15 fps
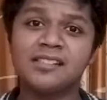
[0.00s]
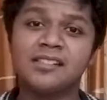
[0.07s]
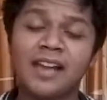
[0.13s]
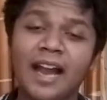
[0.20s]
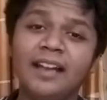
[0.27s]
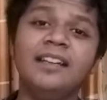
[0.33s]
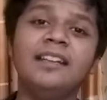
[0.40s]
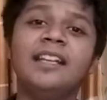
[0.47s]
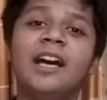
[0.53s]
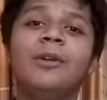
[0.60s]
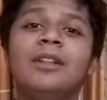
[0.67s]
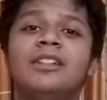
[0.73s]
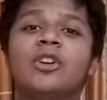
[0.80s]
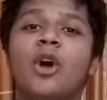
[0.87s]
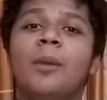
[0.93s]
write it
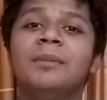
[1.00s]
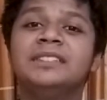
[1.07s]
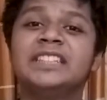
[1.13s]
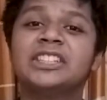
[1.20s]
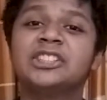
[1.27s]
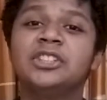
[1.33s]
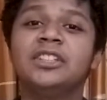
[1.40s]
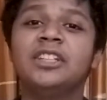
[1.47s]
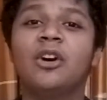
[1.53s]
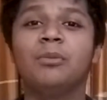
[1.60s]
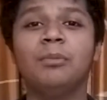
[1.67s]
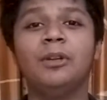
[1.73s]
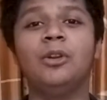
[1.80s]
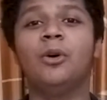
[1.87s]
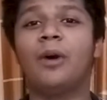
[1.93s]
down in the comment section down
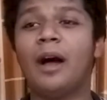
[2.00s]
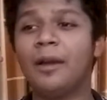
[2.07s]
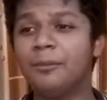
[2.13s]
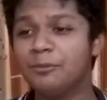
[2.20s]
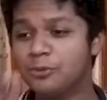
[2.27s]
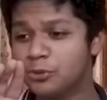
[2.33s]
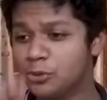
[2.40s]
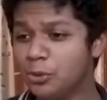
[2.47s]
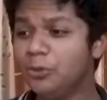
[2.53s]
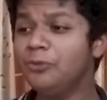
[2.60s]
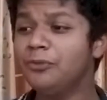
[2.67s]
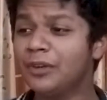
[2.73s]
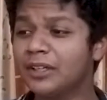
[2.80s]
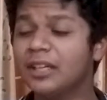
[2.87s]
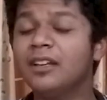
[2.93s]
below. I am so
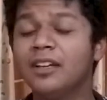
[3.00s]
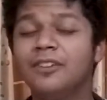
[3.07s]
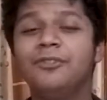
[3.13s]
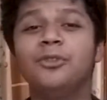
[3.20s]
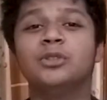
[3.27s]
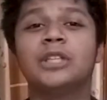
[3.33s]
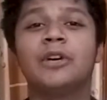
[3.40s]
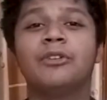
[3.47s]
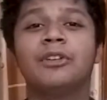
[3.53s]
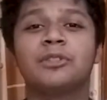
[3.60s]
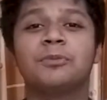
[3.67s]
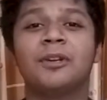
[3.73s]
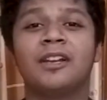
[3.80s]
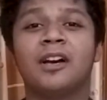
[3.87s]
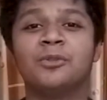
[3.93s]
fucking confused how it is
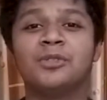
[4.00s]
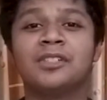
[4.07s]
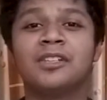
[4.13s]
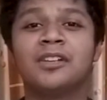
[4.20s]
pronounced.